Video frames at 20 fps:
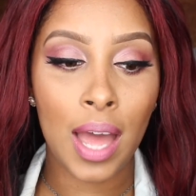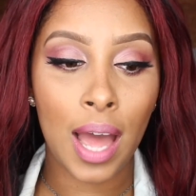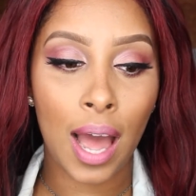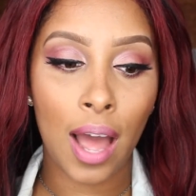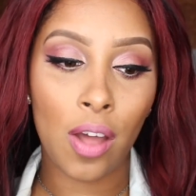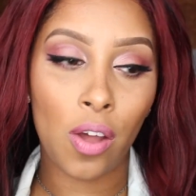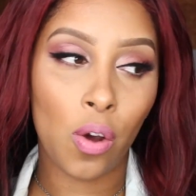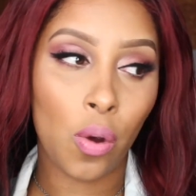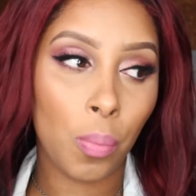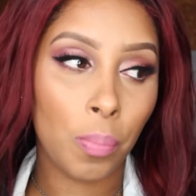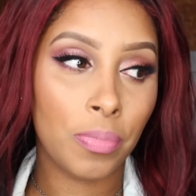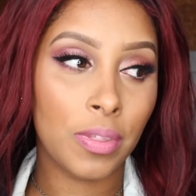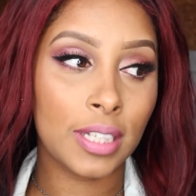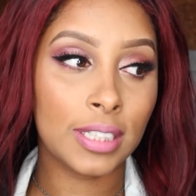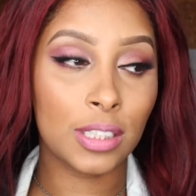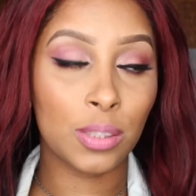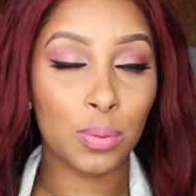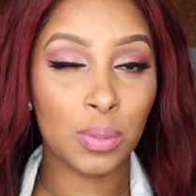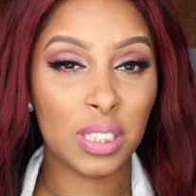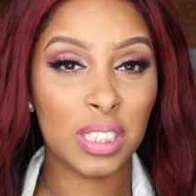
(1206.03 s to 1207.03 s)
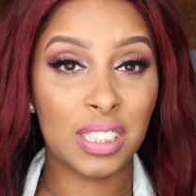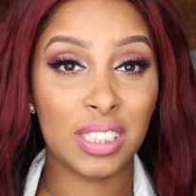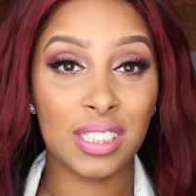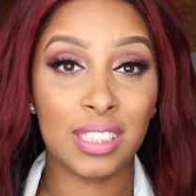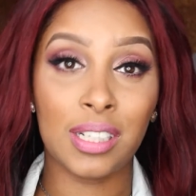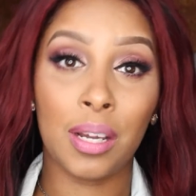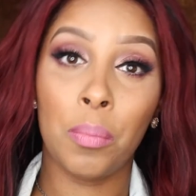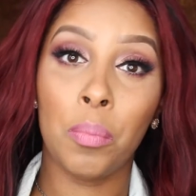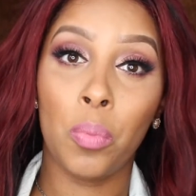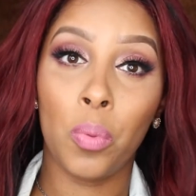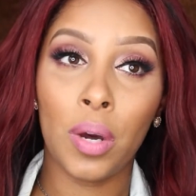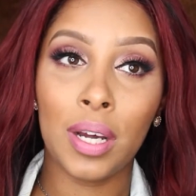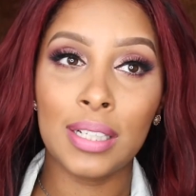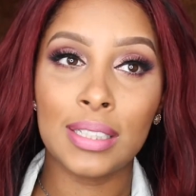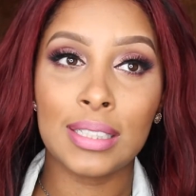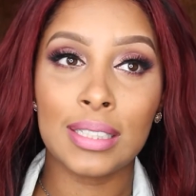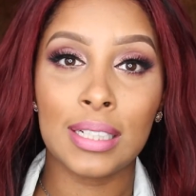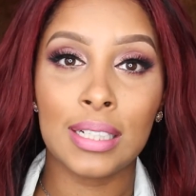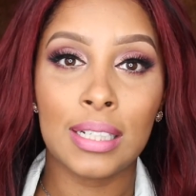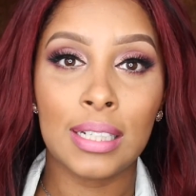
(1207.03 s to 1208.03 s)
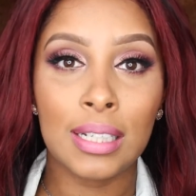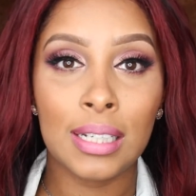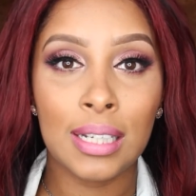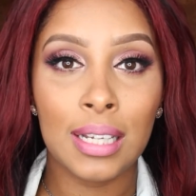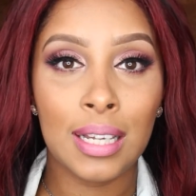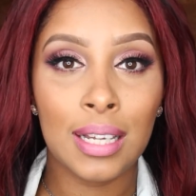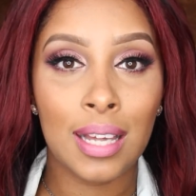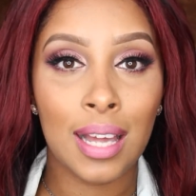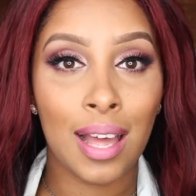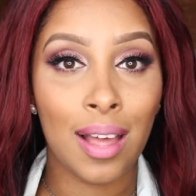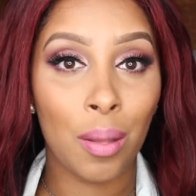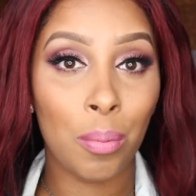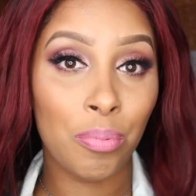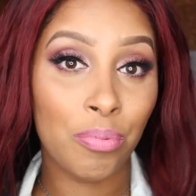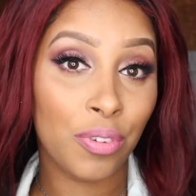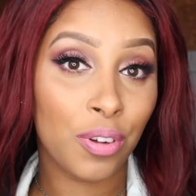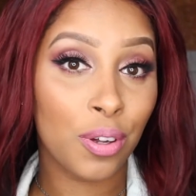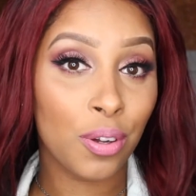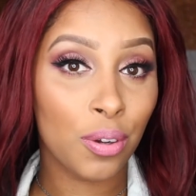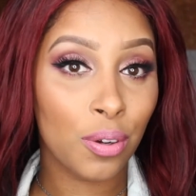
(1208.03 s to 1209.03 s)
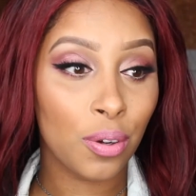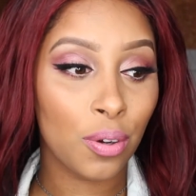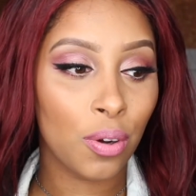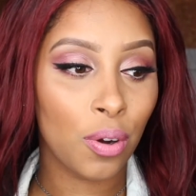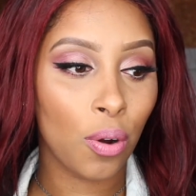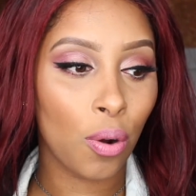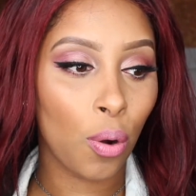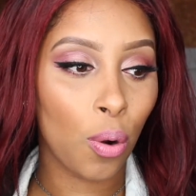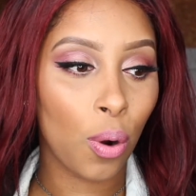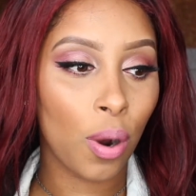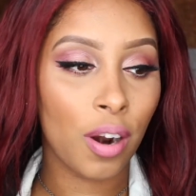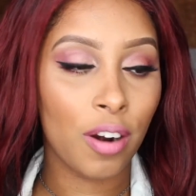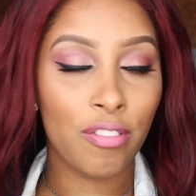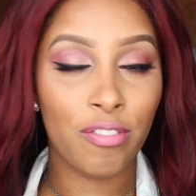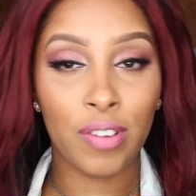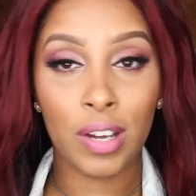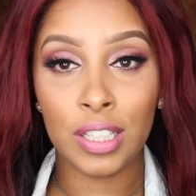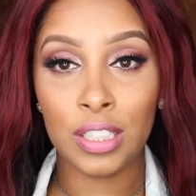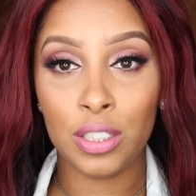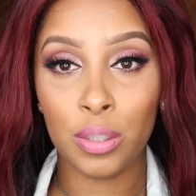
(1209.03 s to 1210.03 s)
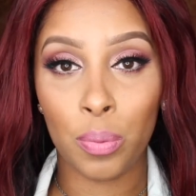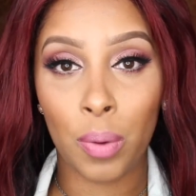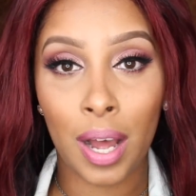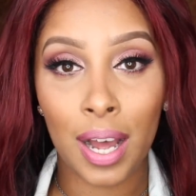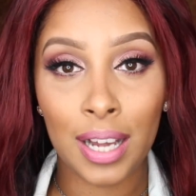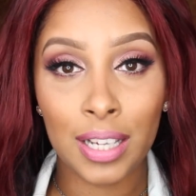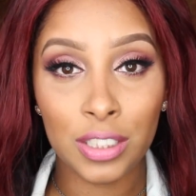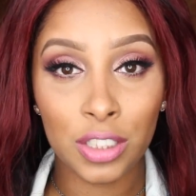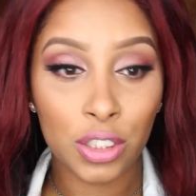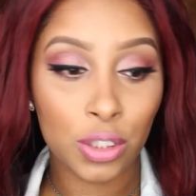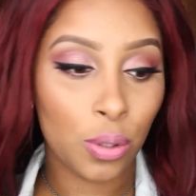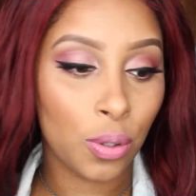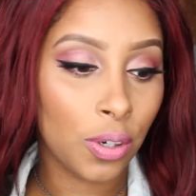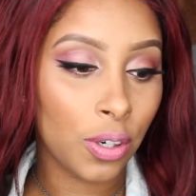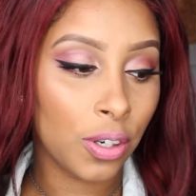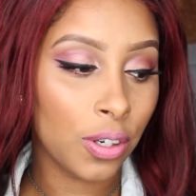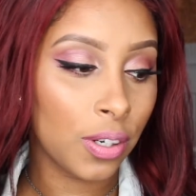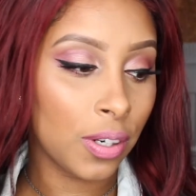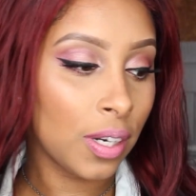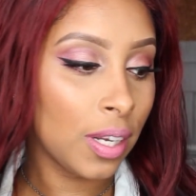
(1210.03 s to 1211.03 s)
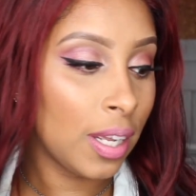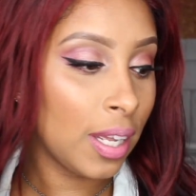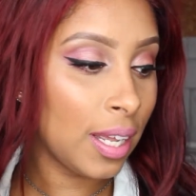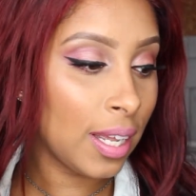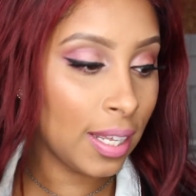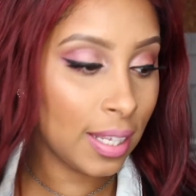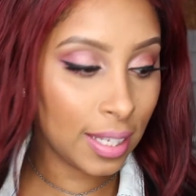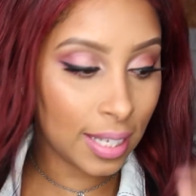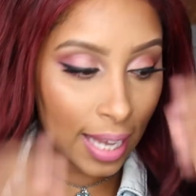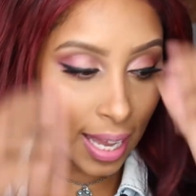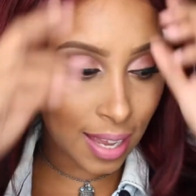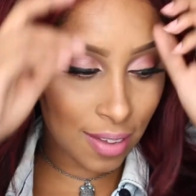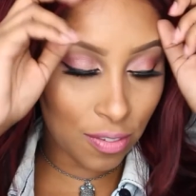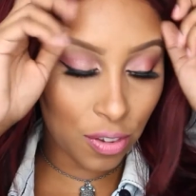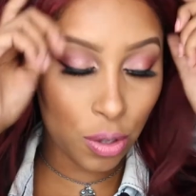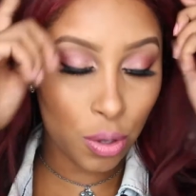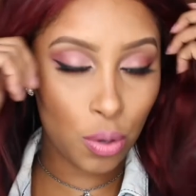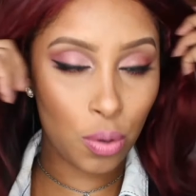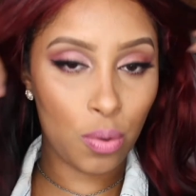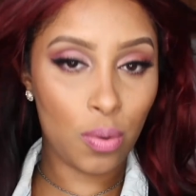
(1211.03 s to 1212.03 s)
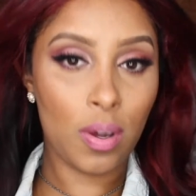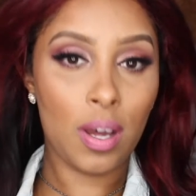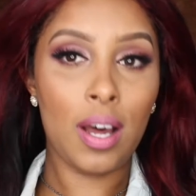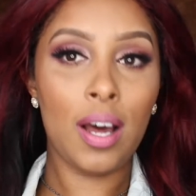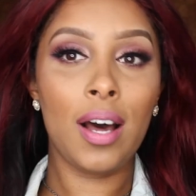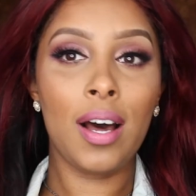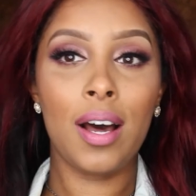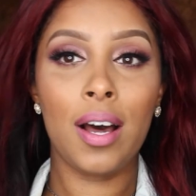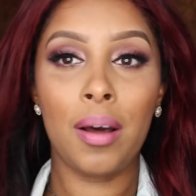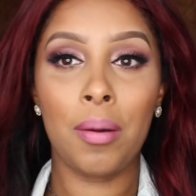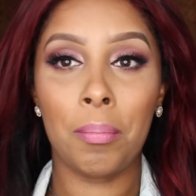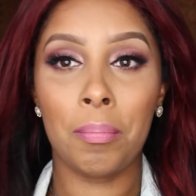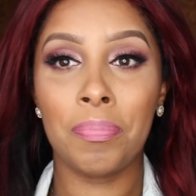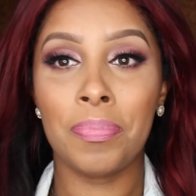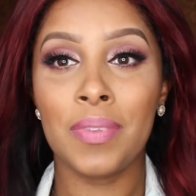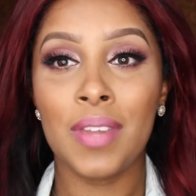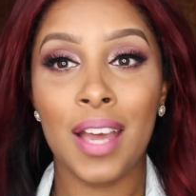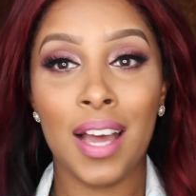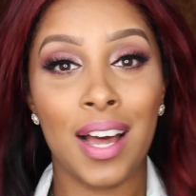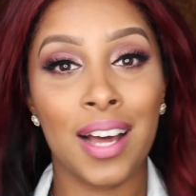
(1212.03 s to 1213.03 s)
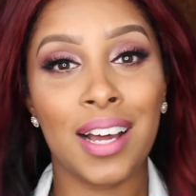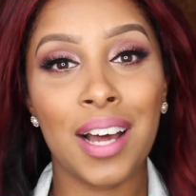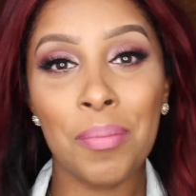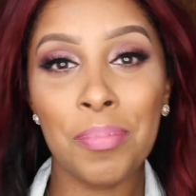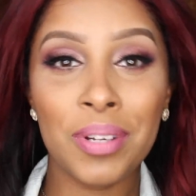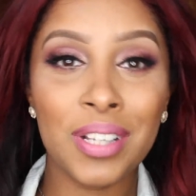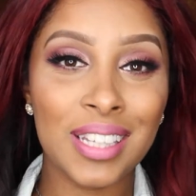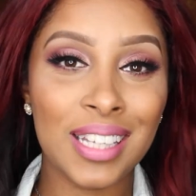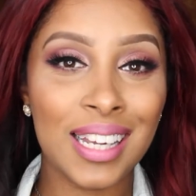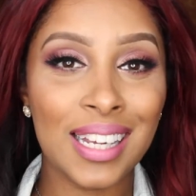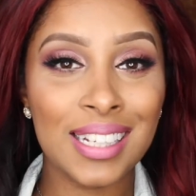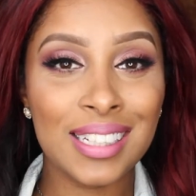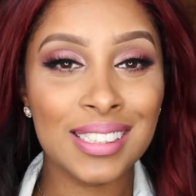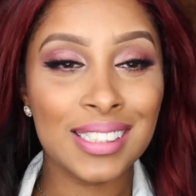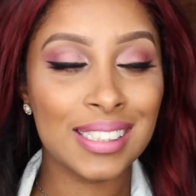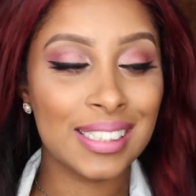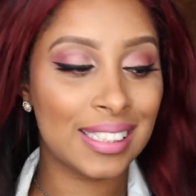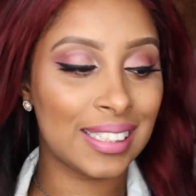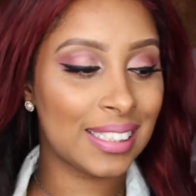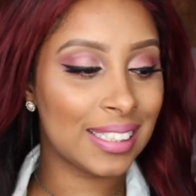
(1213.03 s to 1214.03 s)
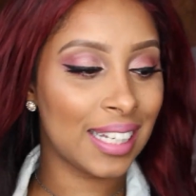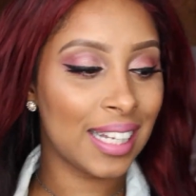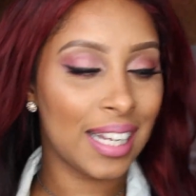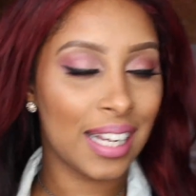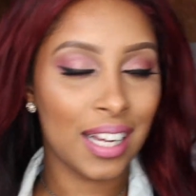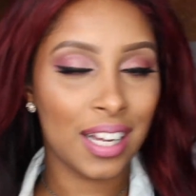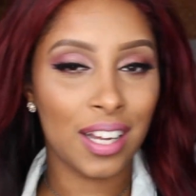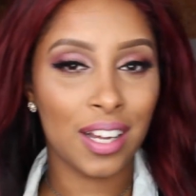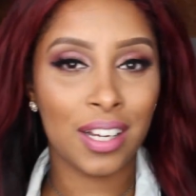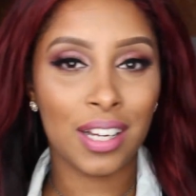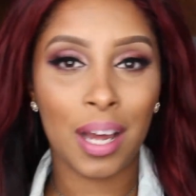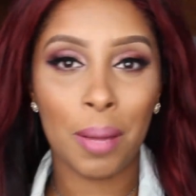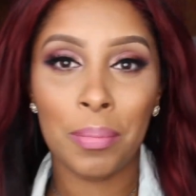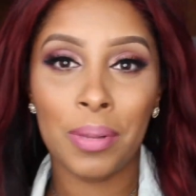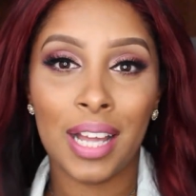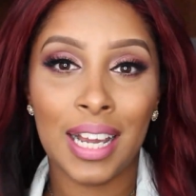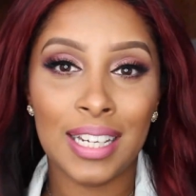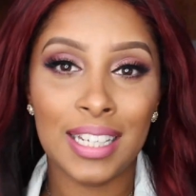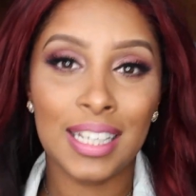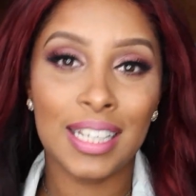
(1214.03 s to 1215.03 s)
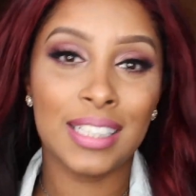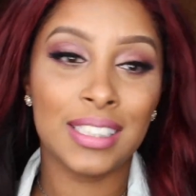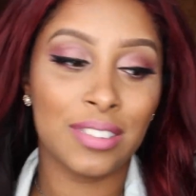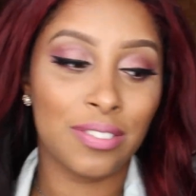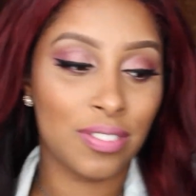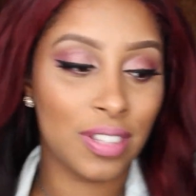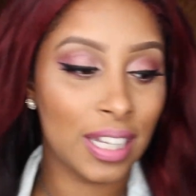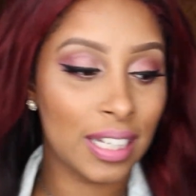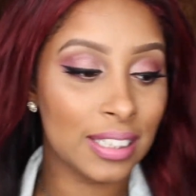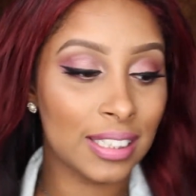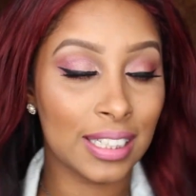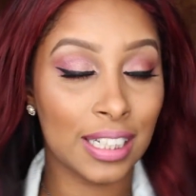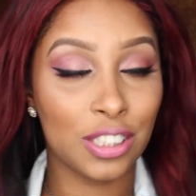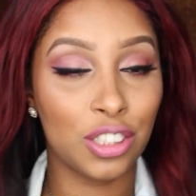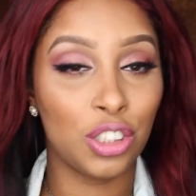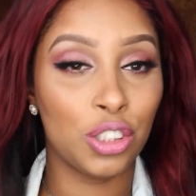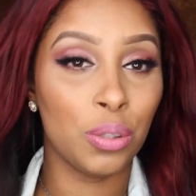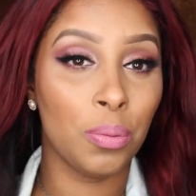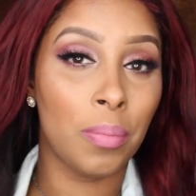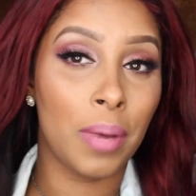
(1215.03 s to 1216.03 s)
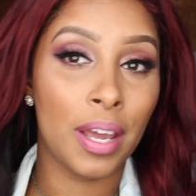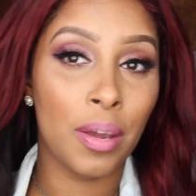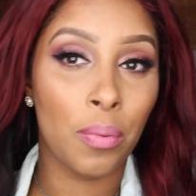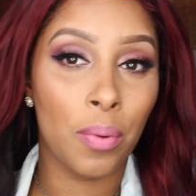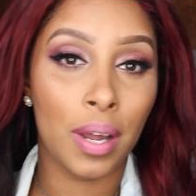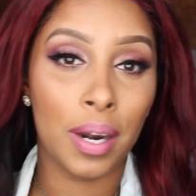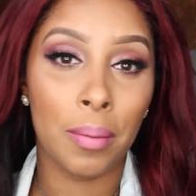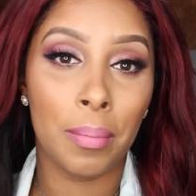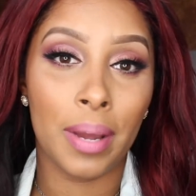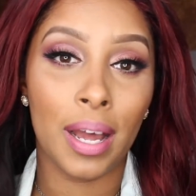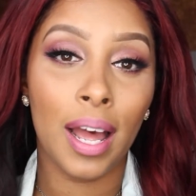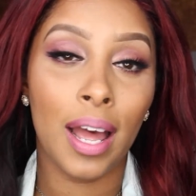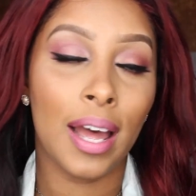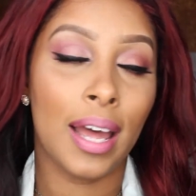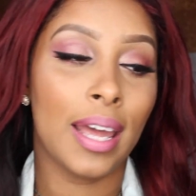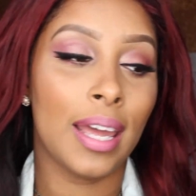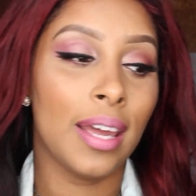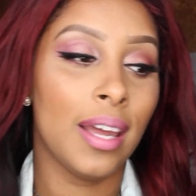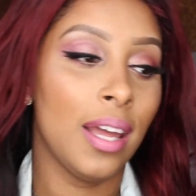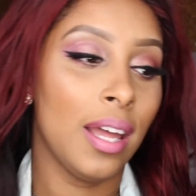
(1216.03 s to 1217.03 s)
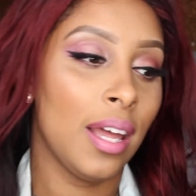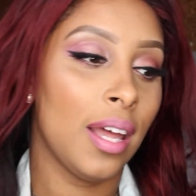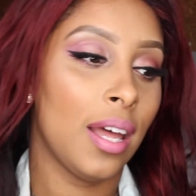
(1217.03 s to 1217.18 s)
I hope this was somewhat helpful or fun to watch, or gave you a couple of things, a couple ideas of things that you might want to buy.